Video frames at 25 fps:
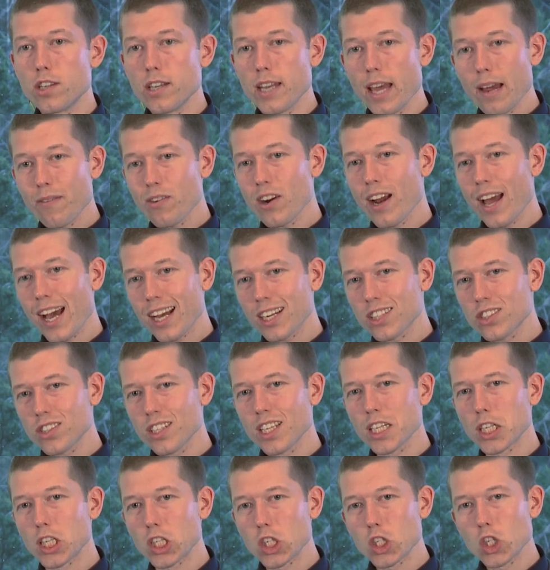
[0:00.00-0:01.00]
never
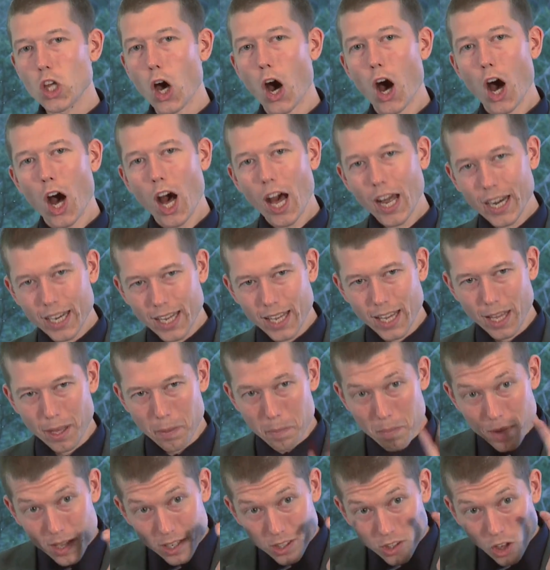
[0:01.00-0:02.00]
actually taught
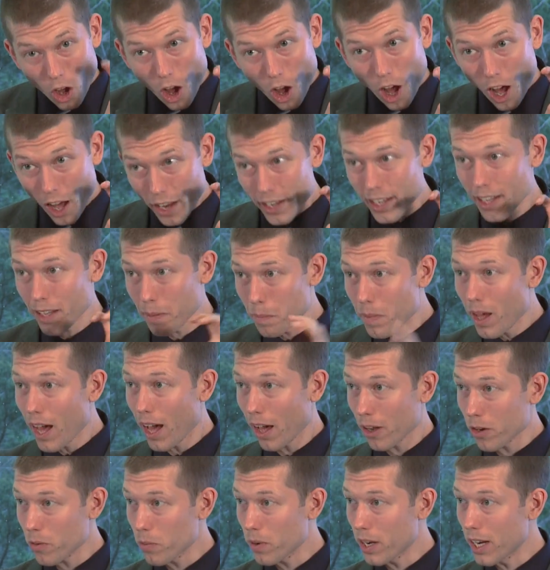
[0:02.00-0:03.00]
him
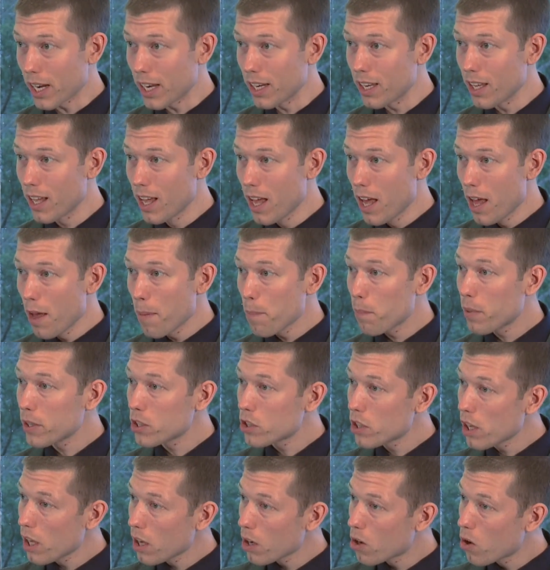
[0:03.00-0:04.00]
how to read, but
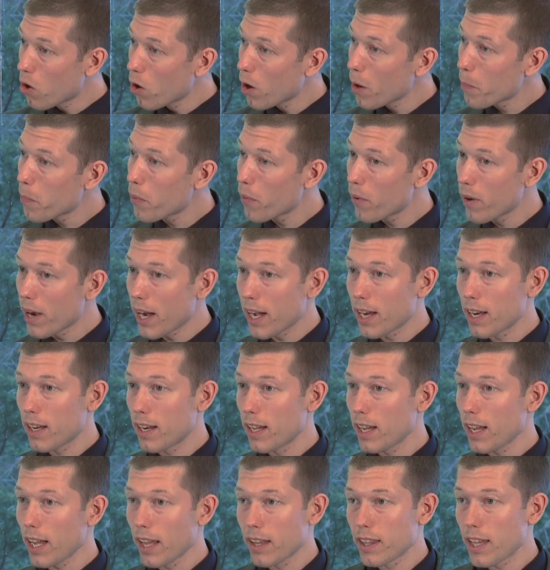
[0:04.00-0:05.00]
she incorporated
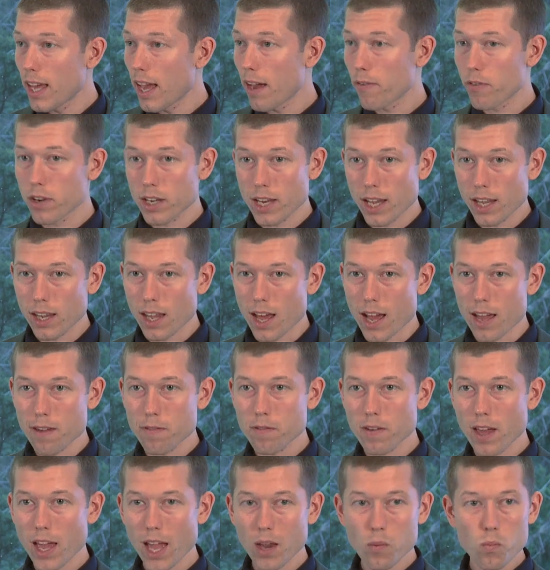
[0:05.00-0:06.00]
it in the everyday life.
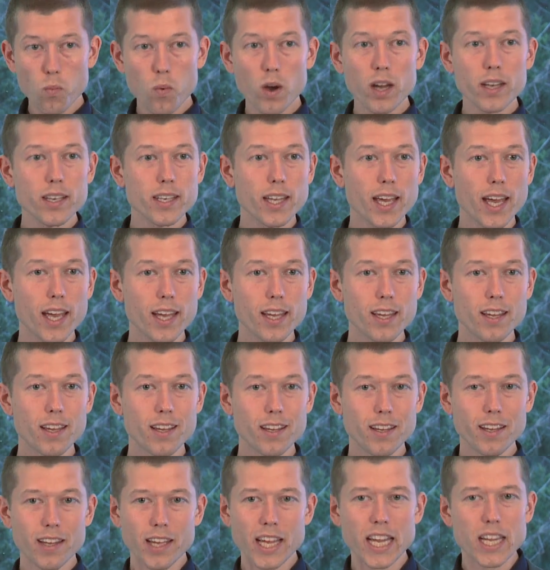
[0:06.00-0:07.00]
And one day,
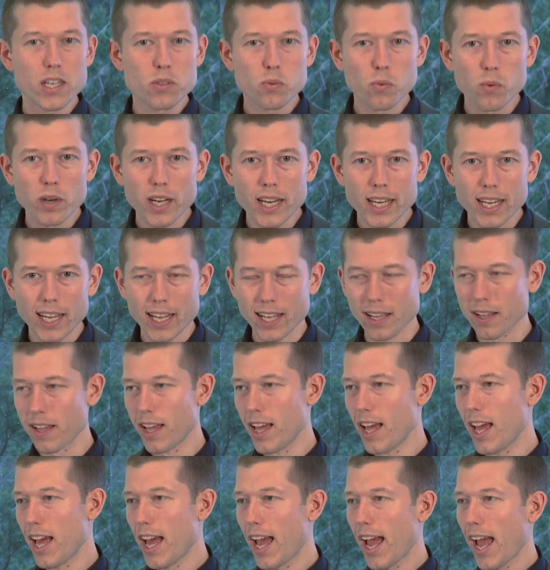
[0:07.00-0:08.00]
he's reading.
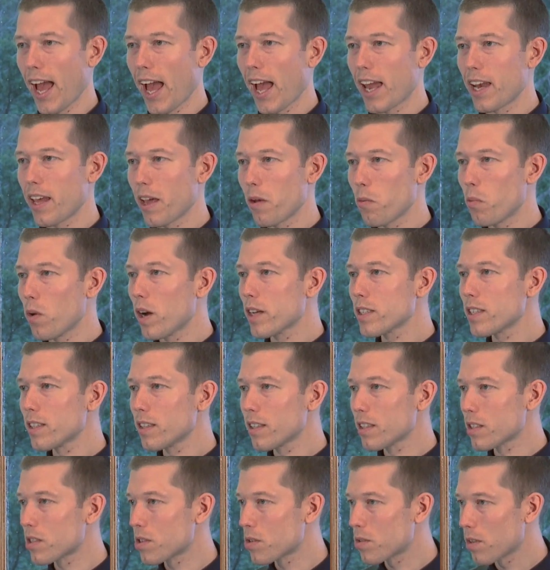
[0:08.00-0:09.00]
And it wasn't
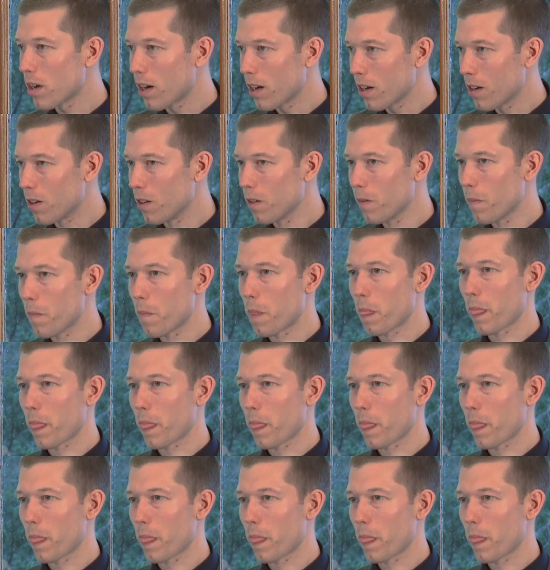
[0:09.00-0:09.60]
the struggle.